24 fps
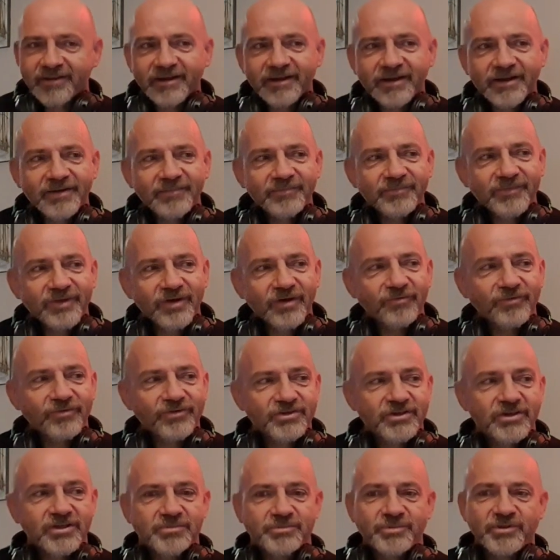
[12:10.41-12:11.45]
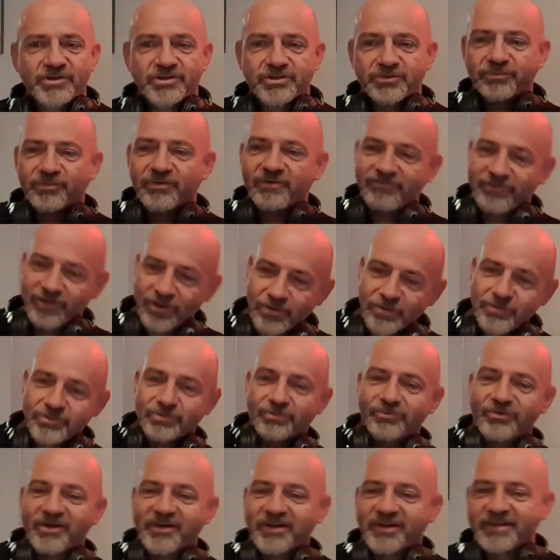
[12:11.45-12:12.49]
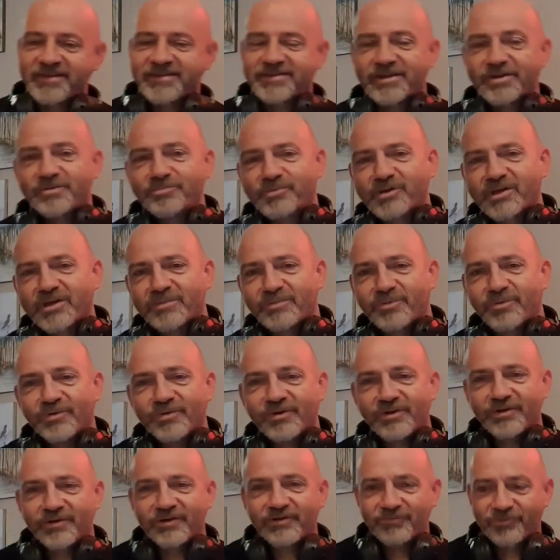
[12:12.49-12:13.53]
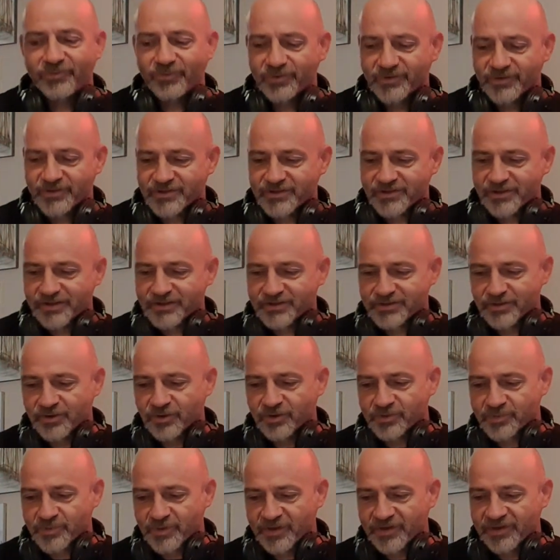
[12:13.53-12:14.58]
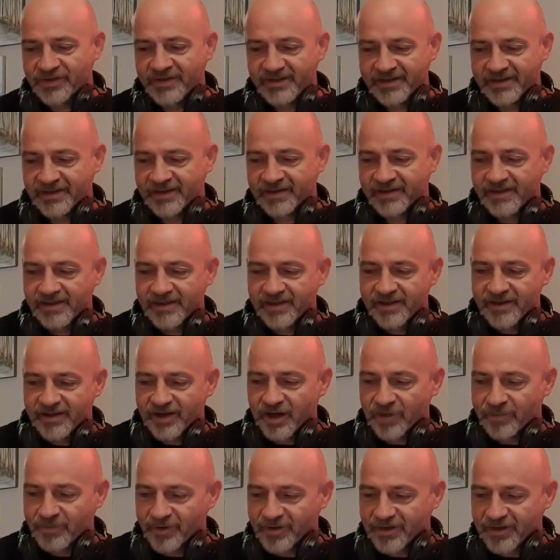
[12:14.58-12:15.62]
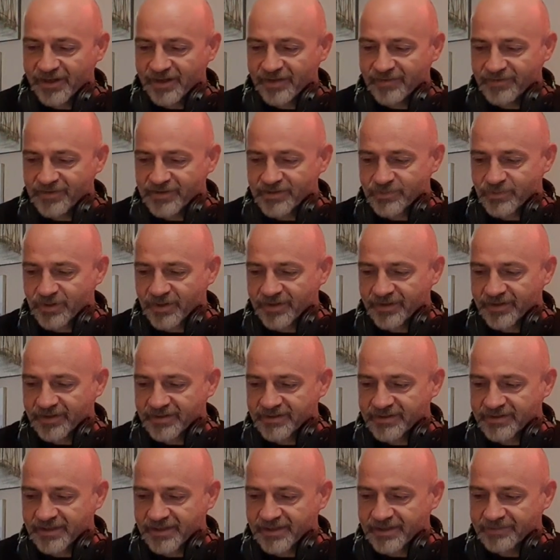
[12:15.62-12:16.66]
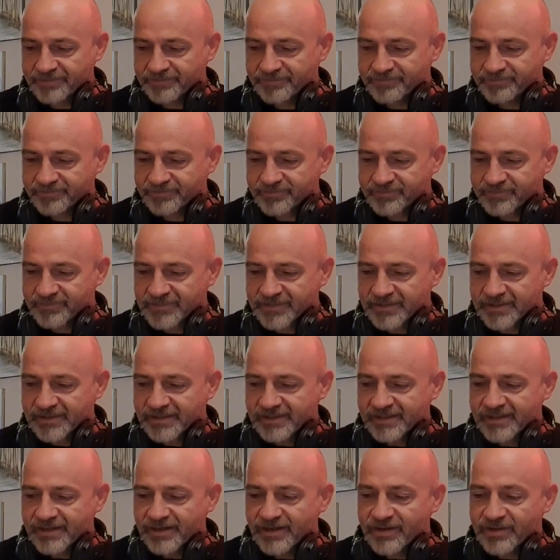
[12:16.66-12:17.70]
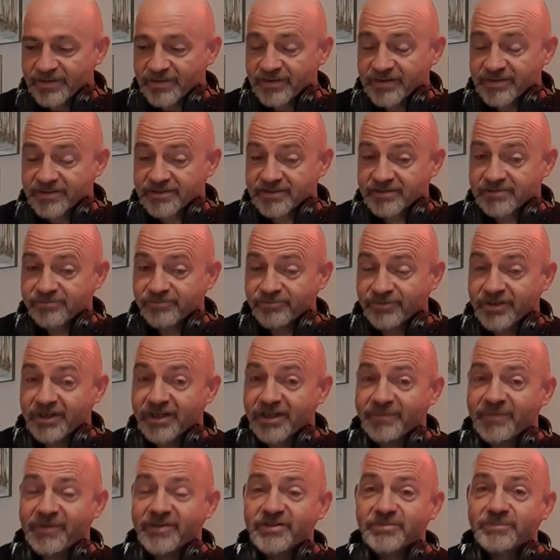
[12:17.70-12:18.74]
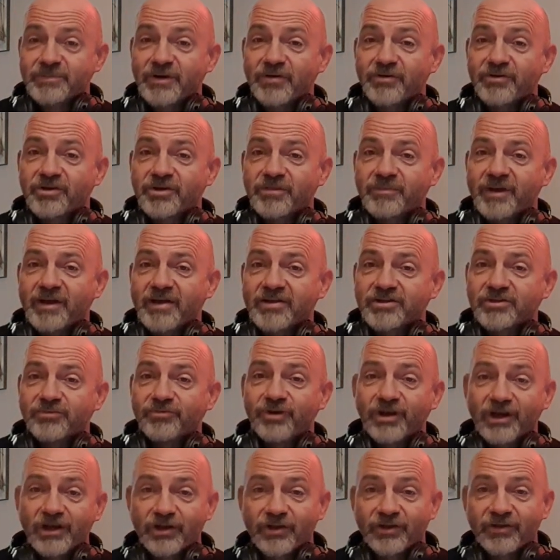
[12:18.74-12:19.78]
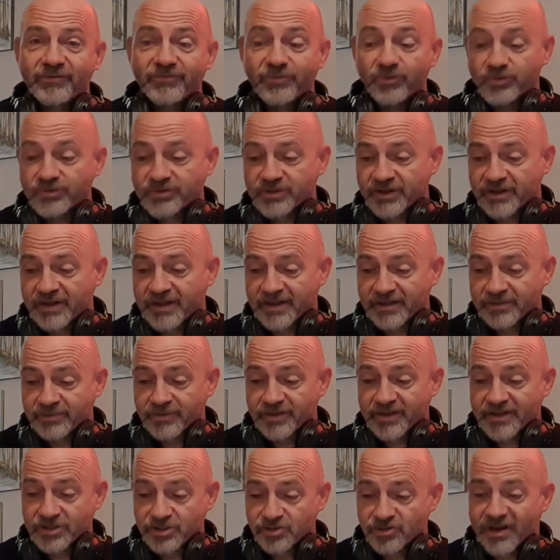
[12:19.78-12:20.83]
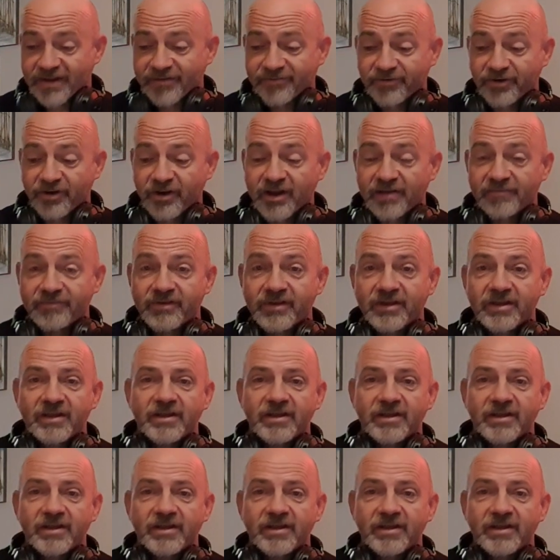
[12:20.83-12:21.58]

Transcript: Obviously, there's been some reviews already, so people are looking forward to certain songs, but Near, I believe, is one that's really been spoken about, so I'm really looking forward to the next one. That's track 5.